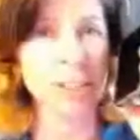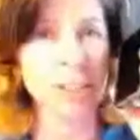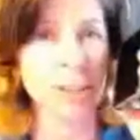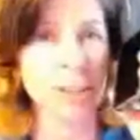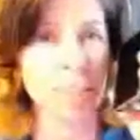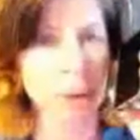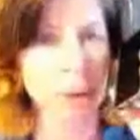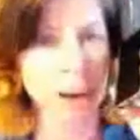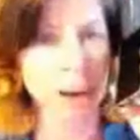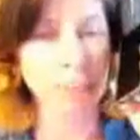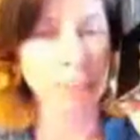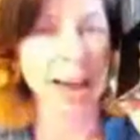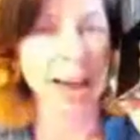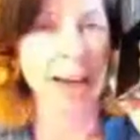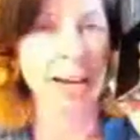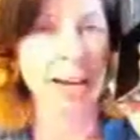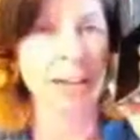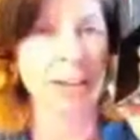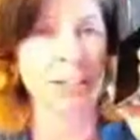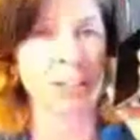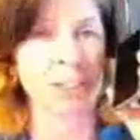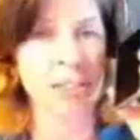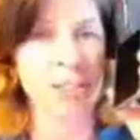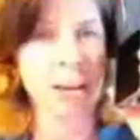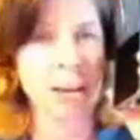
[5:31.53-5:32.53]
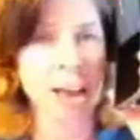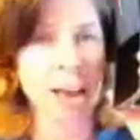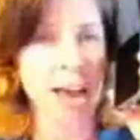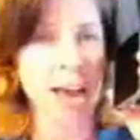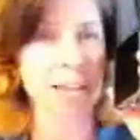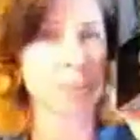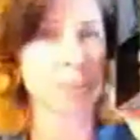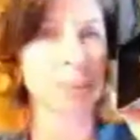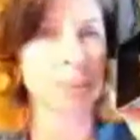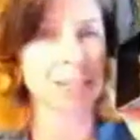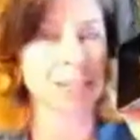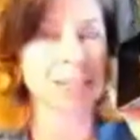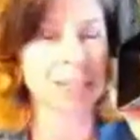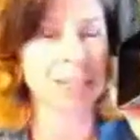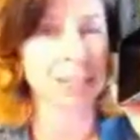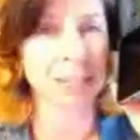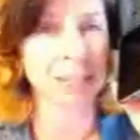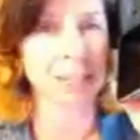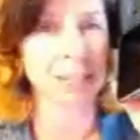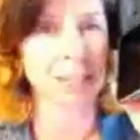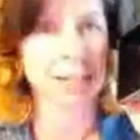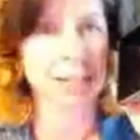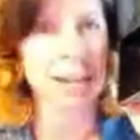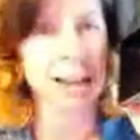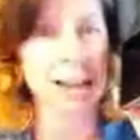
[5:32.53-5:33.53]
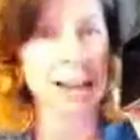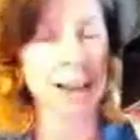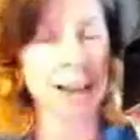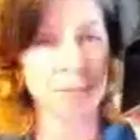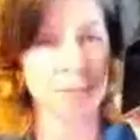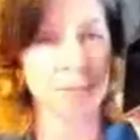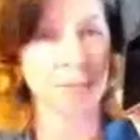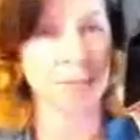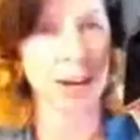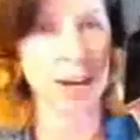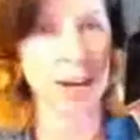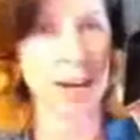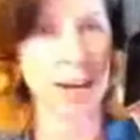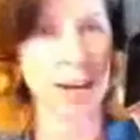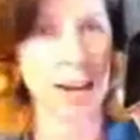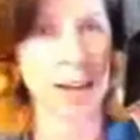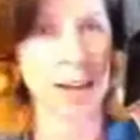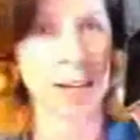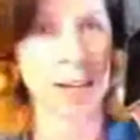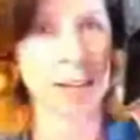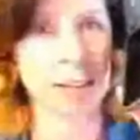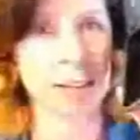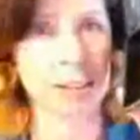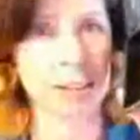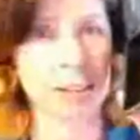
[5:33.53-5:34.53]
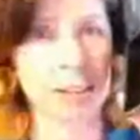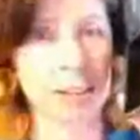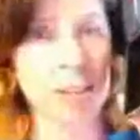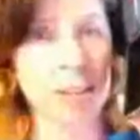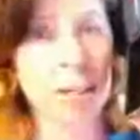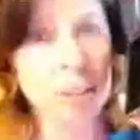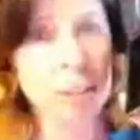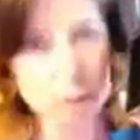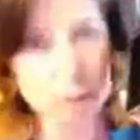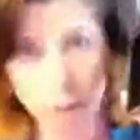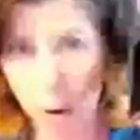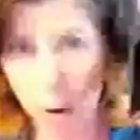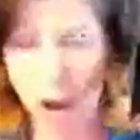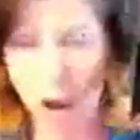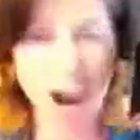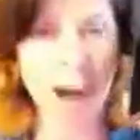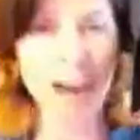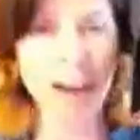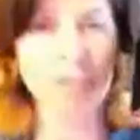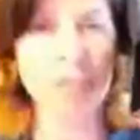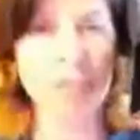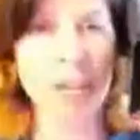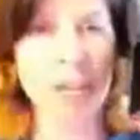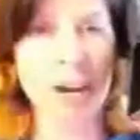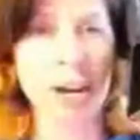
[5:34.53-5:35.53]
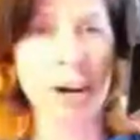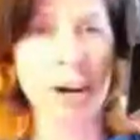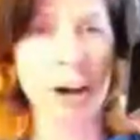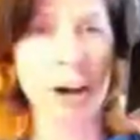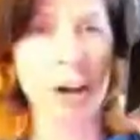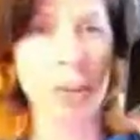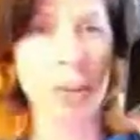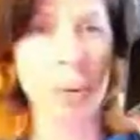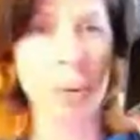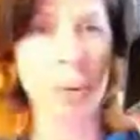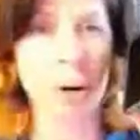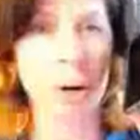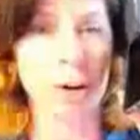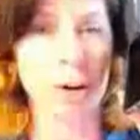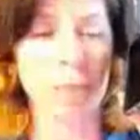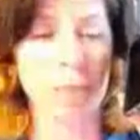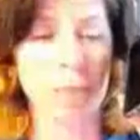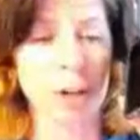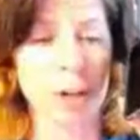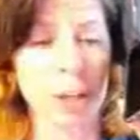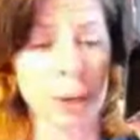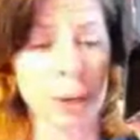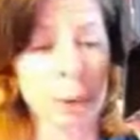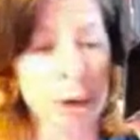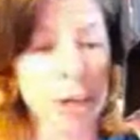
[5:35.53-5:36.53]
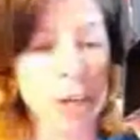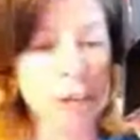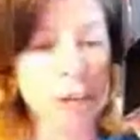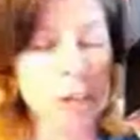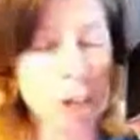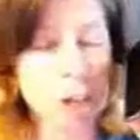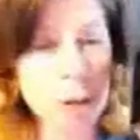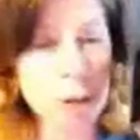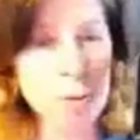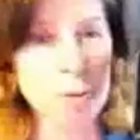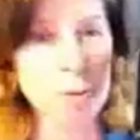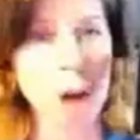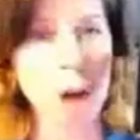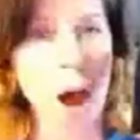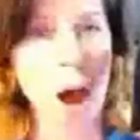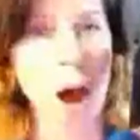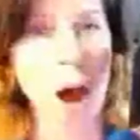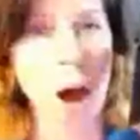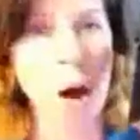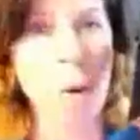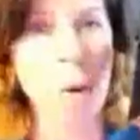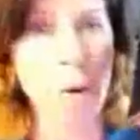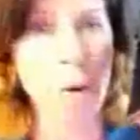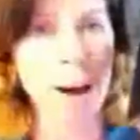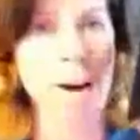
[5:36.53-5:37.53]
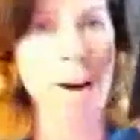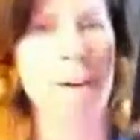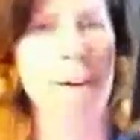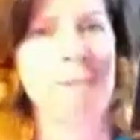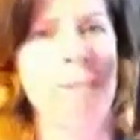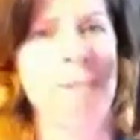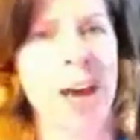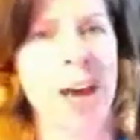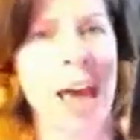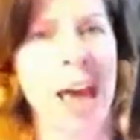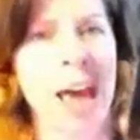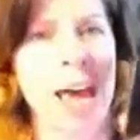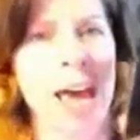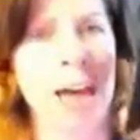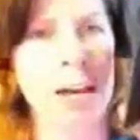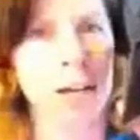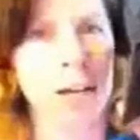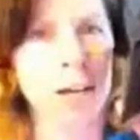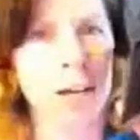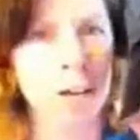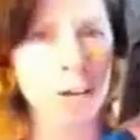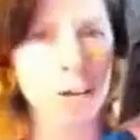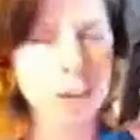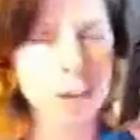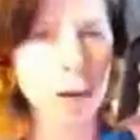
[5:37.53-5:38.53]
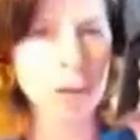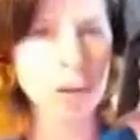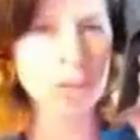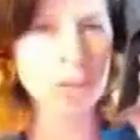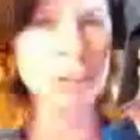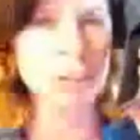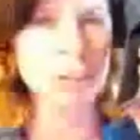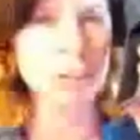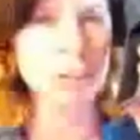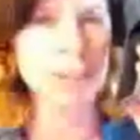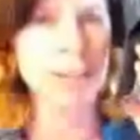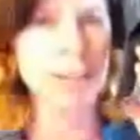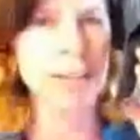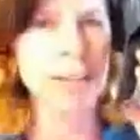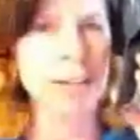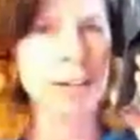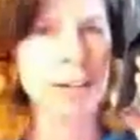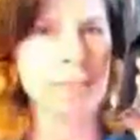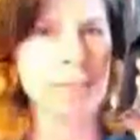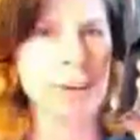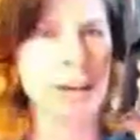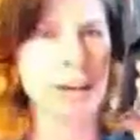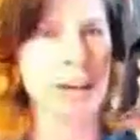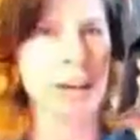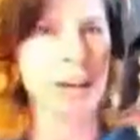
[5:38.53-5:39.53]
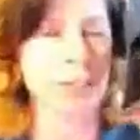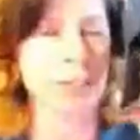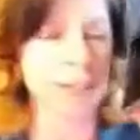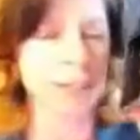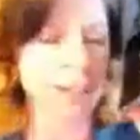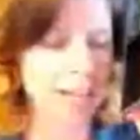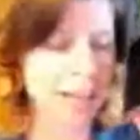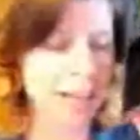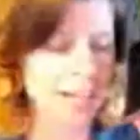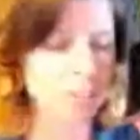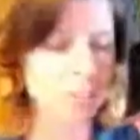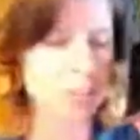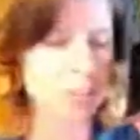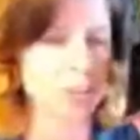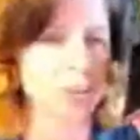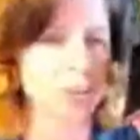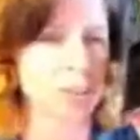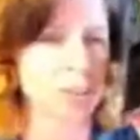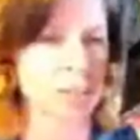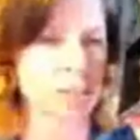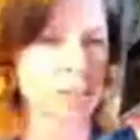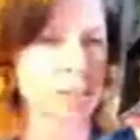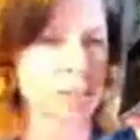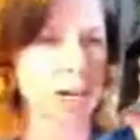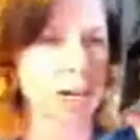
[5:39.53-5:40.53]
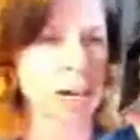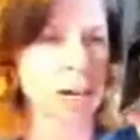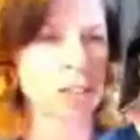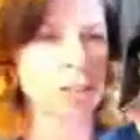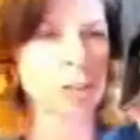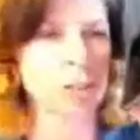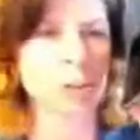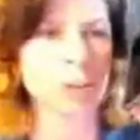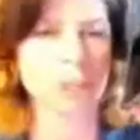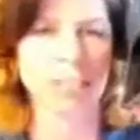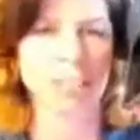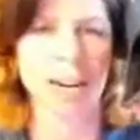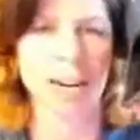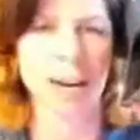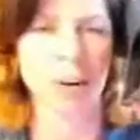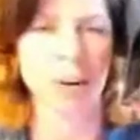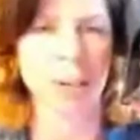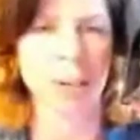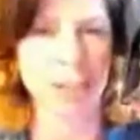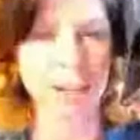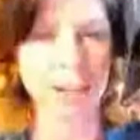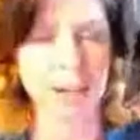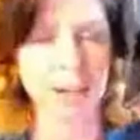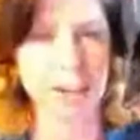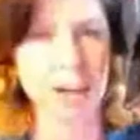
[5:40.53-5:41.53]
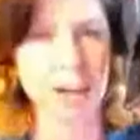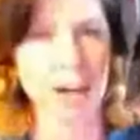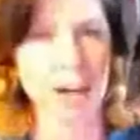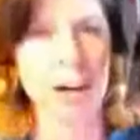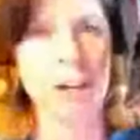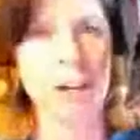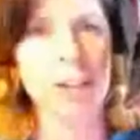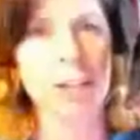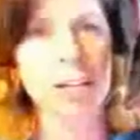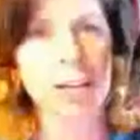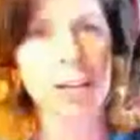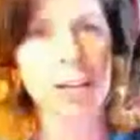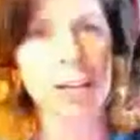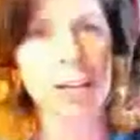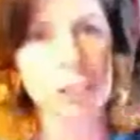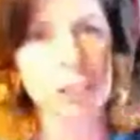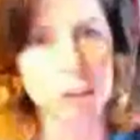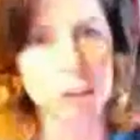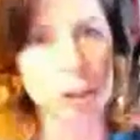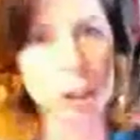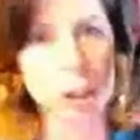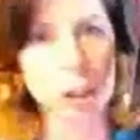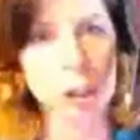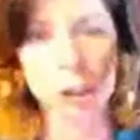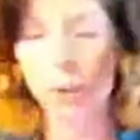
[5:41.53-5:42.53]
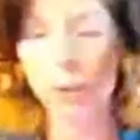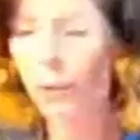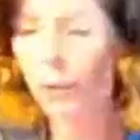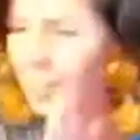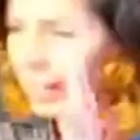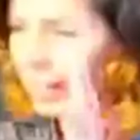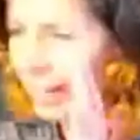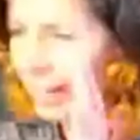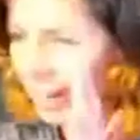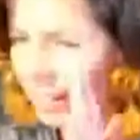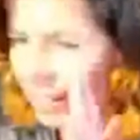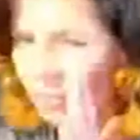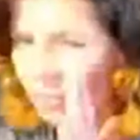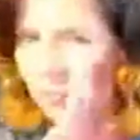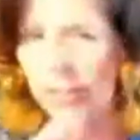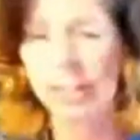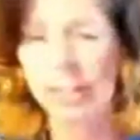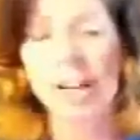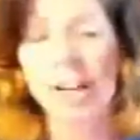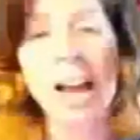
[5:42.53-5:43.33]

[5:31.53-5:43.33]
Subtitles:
my package has been sitting at FedEx. So I've done all the work for you to no avail. No stinking avail. The last person I talked to said I would get a call in 2 effing